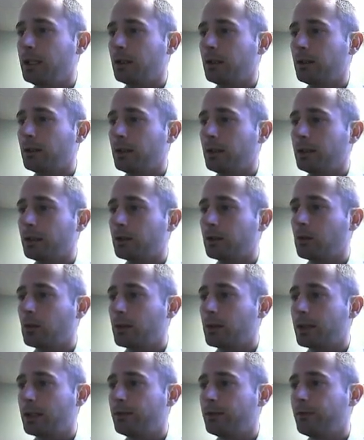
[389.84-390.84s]
here under
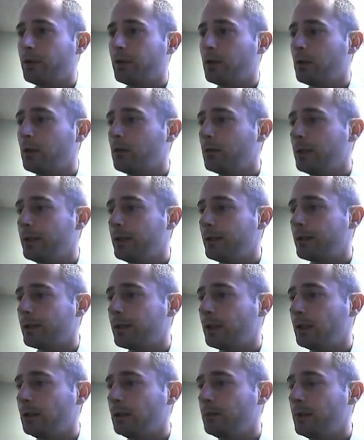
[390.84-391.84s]
course info and
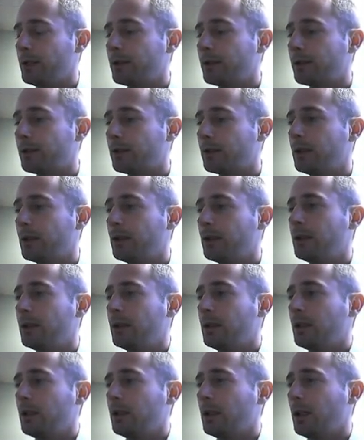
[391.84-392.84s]
syllabus.
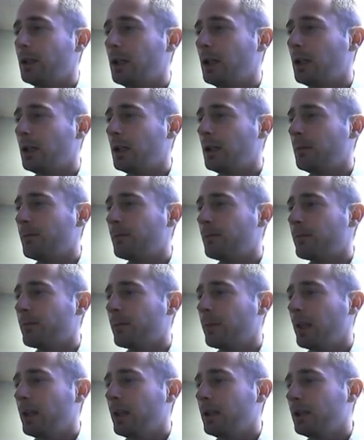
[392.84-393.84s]
And
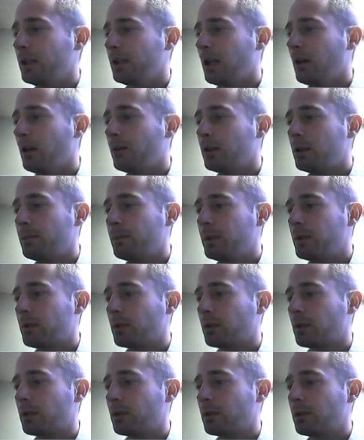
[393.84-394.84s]
then always be
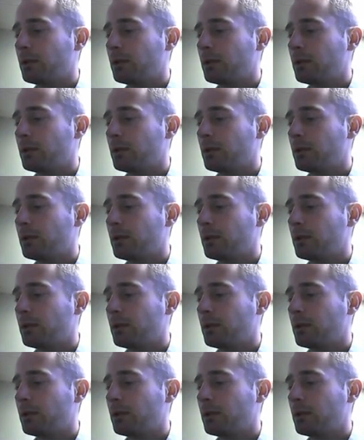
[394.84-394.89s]
sure